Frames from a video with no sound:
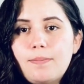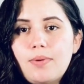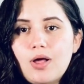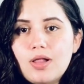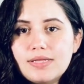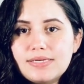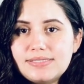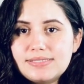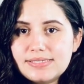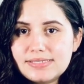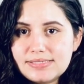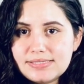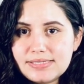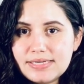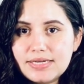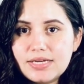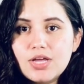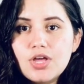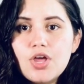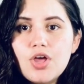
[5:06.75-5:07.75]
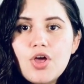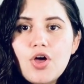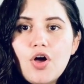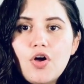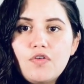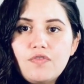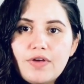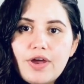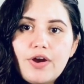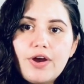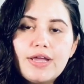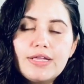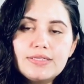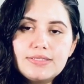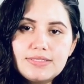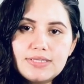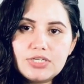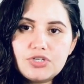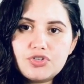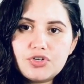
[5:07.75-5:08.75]
polycystic ovarian
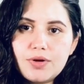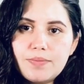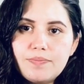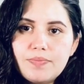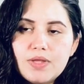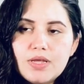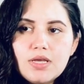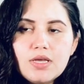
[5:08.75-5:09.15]
syndrome.